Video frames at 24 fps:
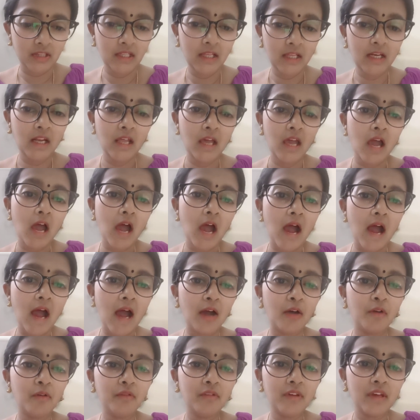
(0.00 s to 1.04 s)
Then
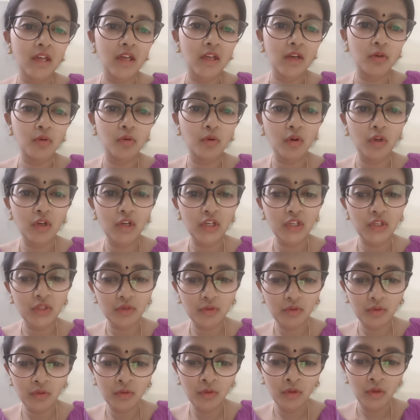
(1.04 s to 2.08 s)
how we are going
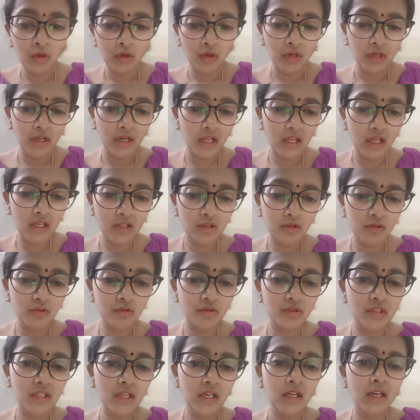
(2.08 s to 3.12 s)
to
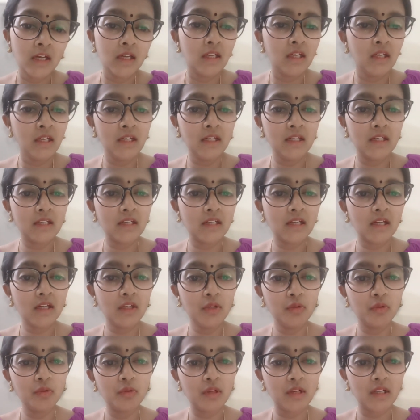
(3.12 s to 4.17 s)
diagnose the
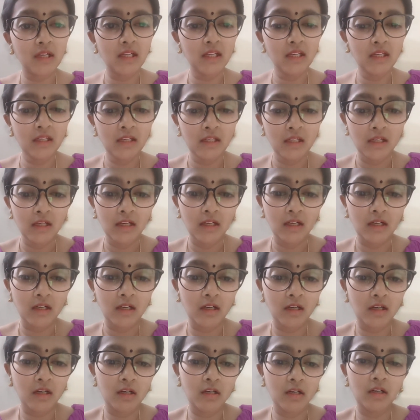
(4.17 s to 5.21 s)
intrauterine
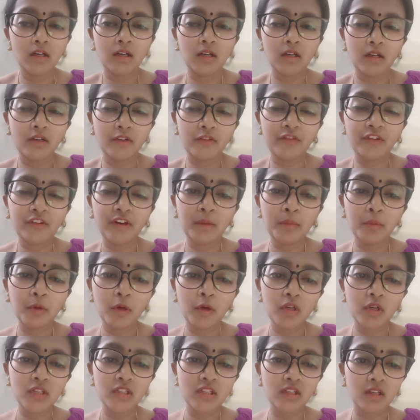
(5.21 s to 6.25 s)

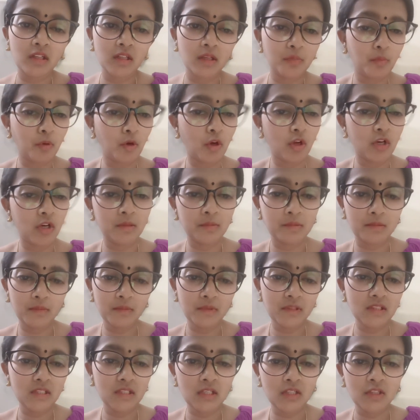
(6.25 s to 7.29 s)
fibroids or the polyps
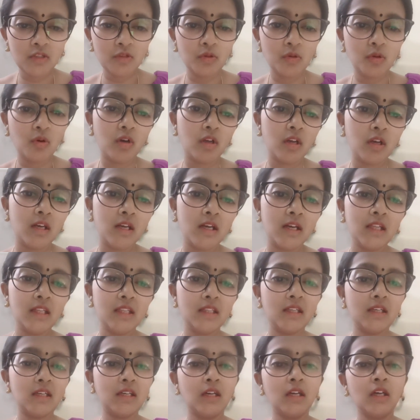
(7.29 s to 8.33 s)
means, as you know already, the